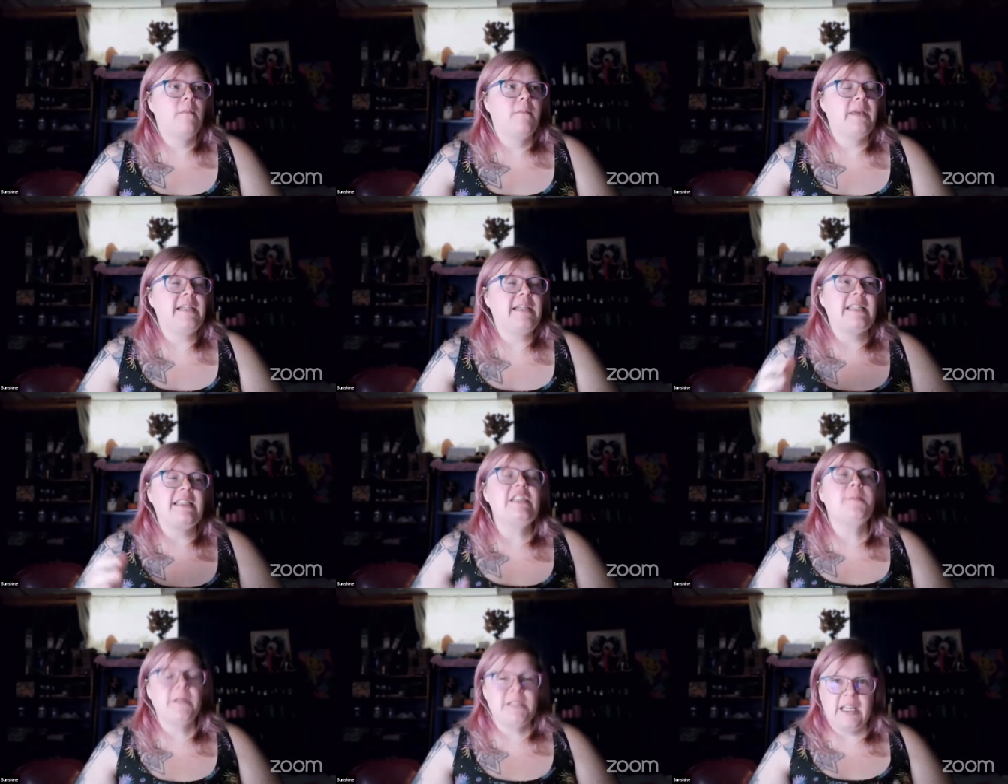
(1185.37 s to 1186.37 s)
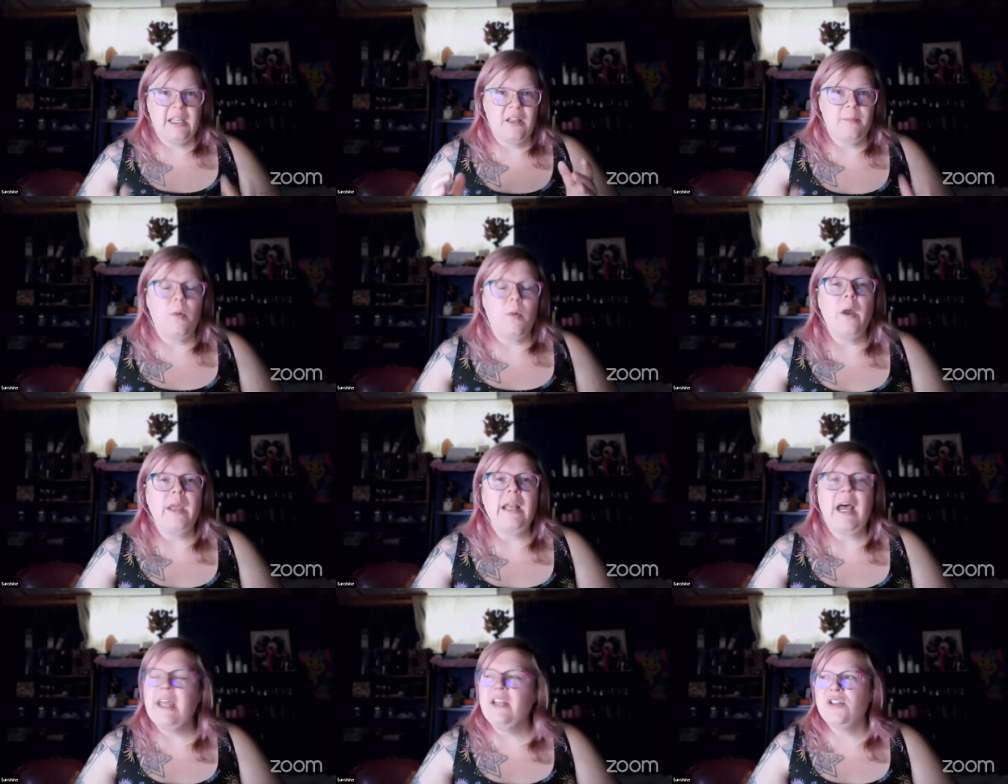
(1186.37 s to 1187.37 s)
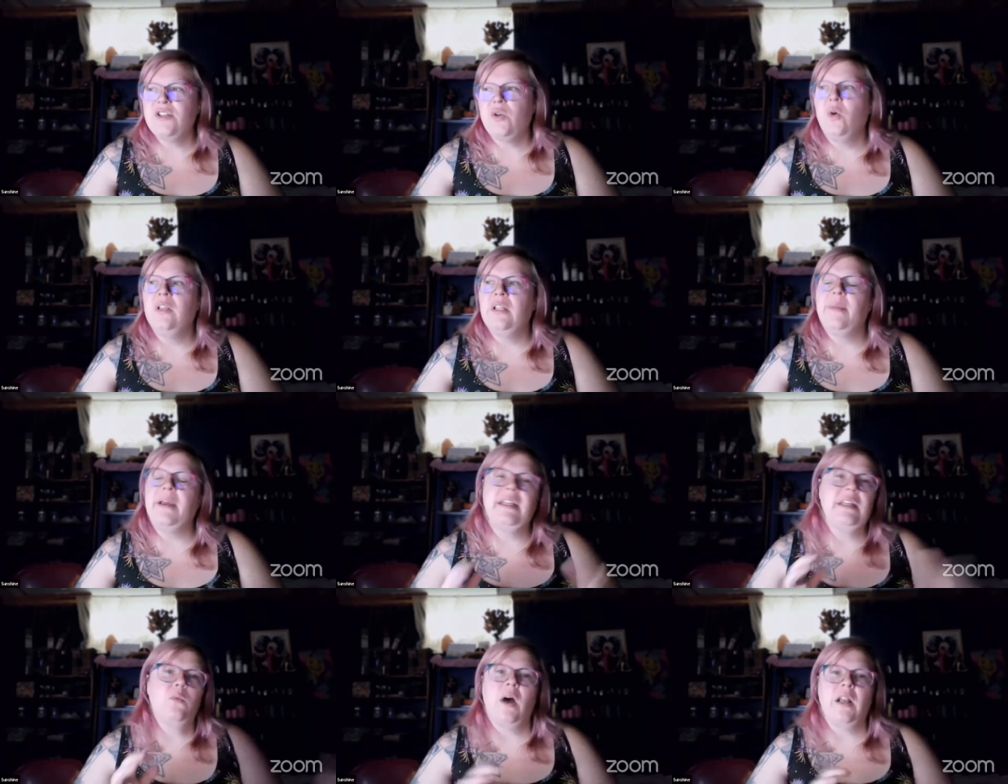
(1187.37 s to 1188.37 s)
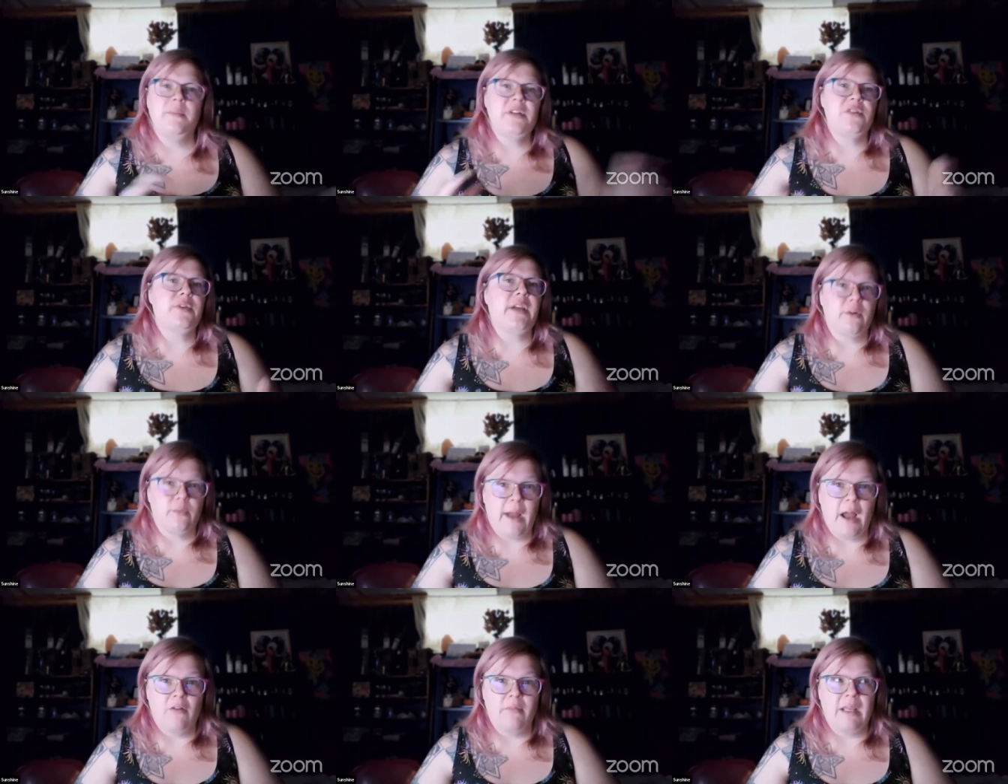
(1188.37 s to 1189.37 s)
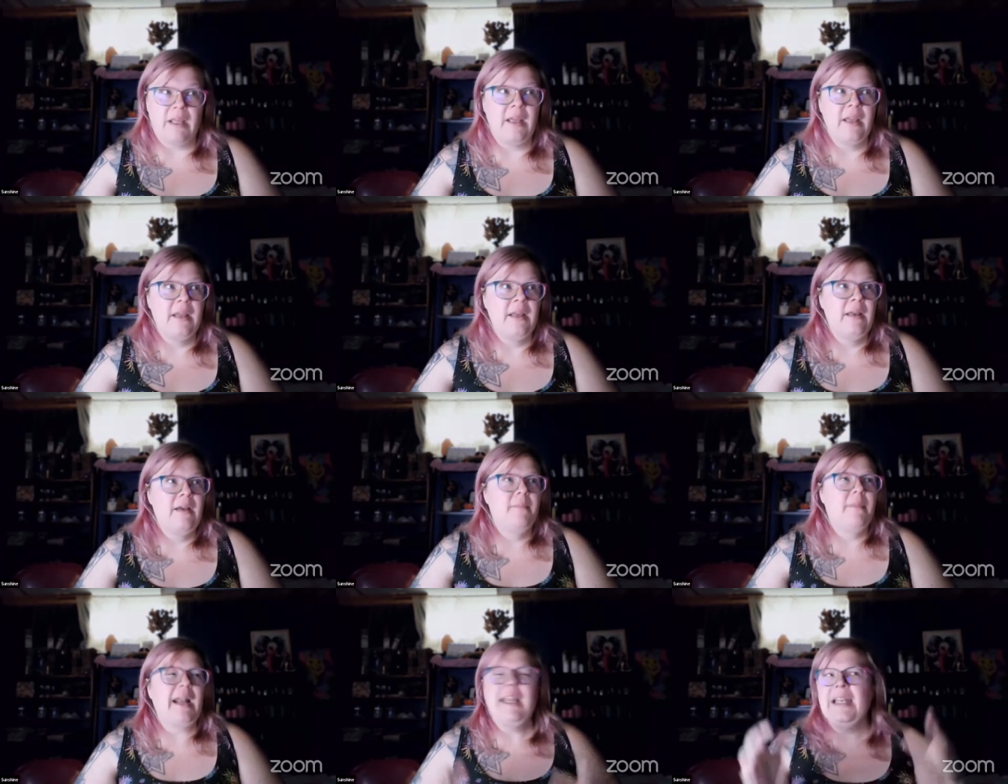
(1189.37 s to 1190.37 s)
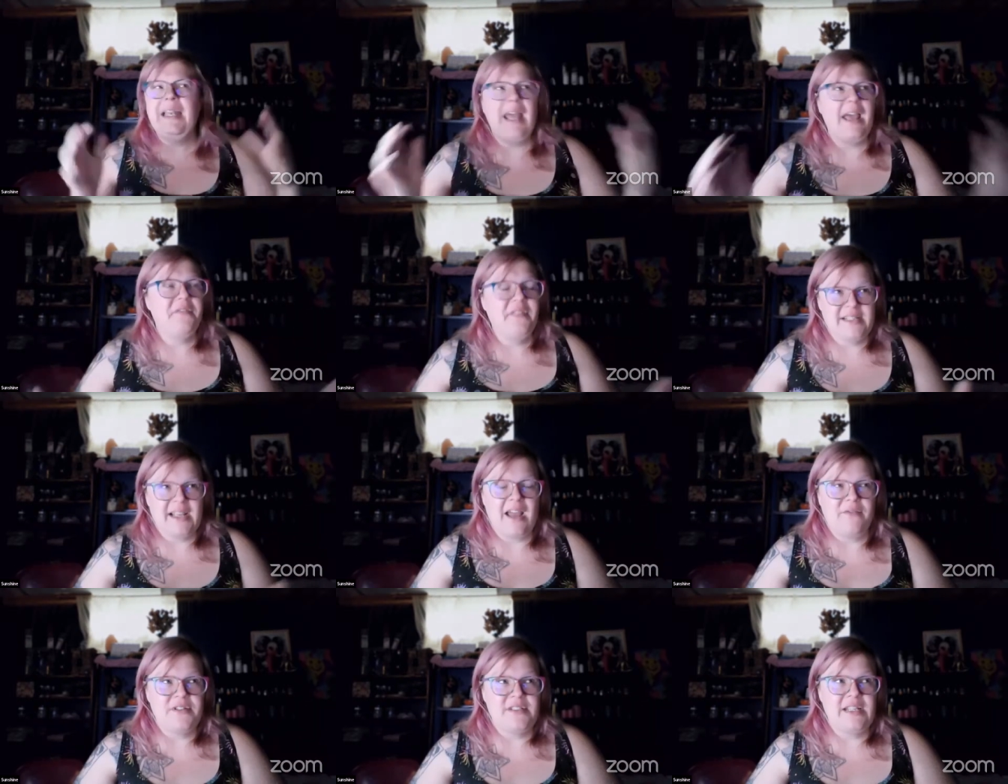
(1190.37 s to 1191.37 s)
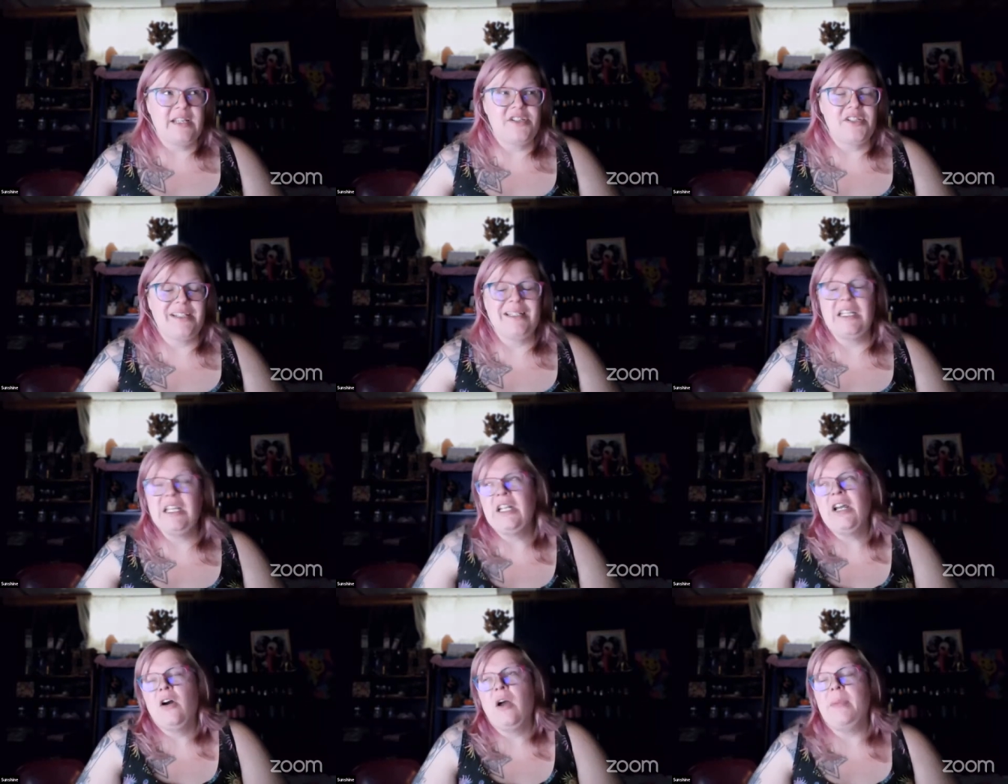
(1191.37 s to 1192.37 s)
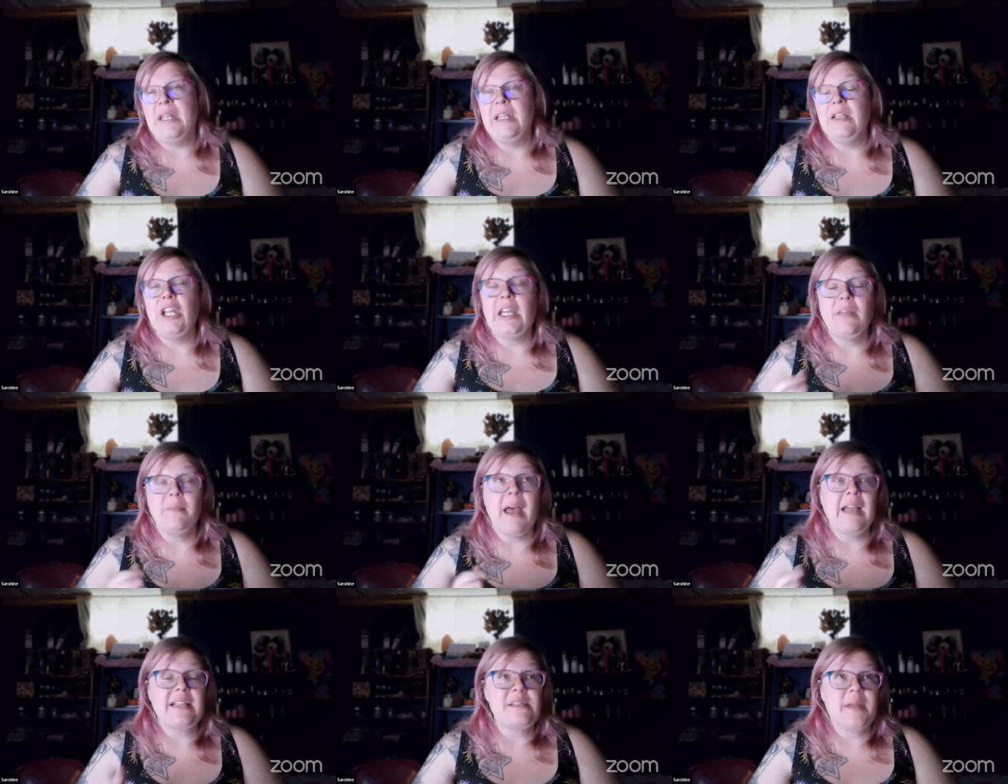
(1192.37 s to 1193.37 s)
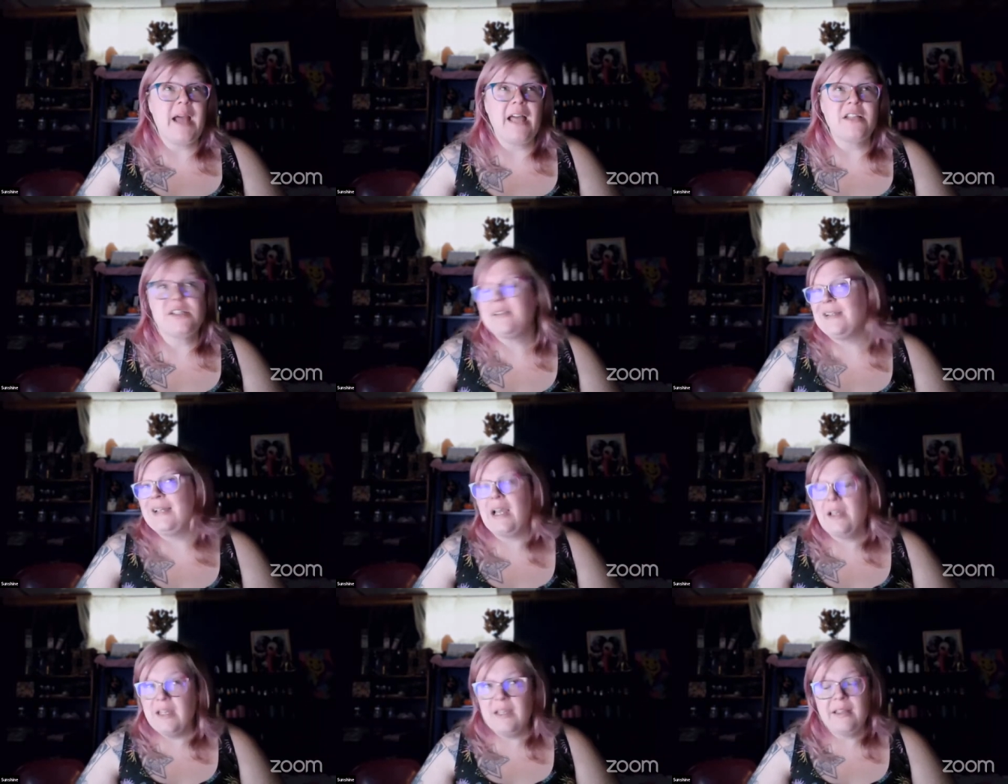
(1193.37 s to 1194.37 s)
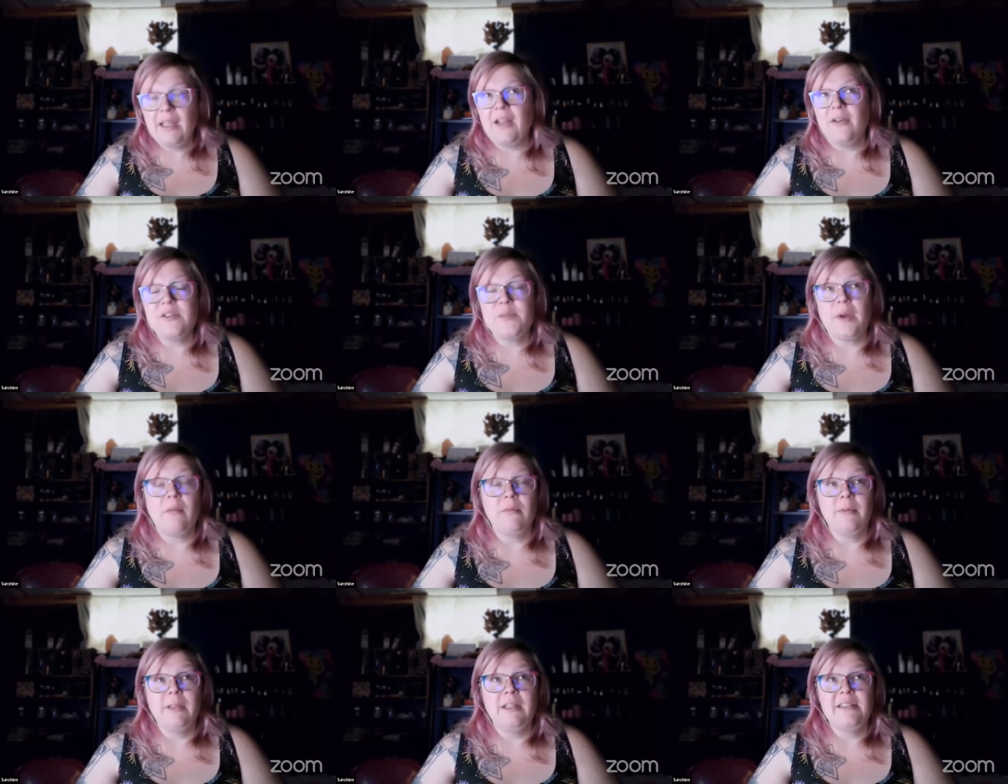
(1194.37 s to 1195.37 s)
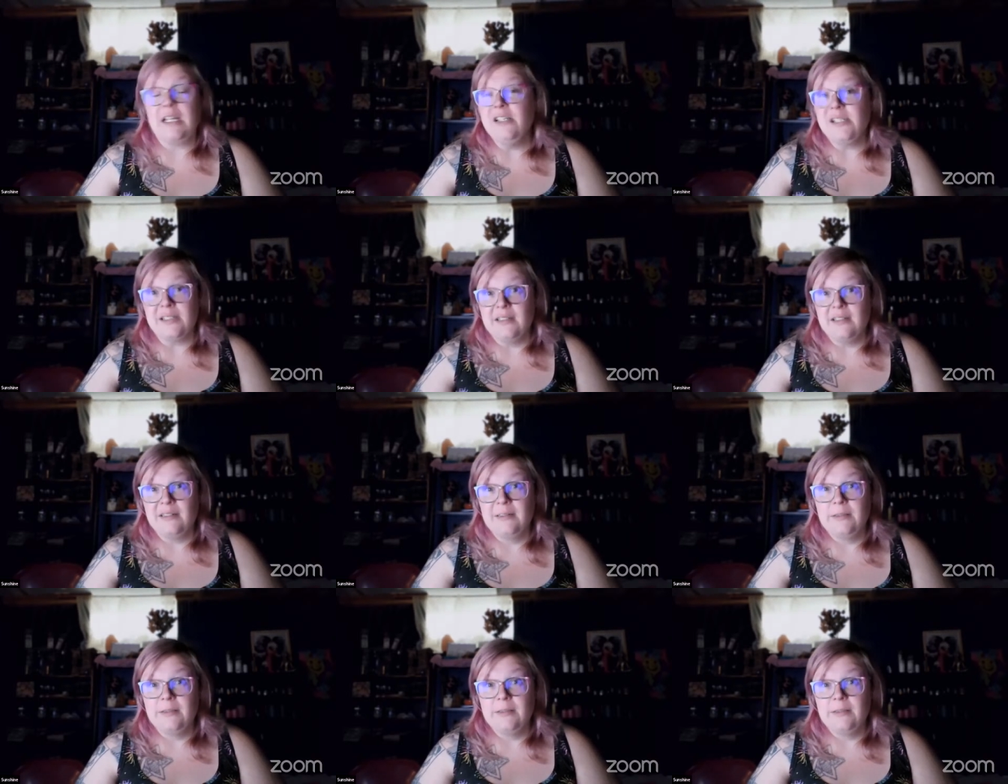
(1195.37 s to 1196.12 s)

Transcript: Because at this particular point, I just told him I didn't want him to drink around me. But I didn't have this conversation. And, looking back subconsciously, it's probably intentional.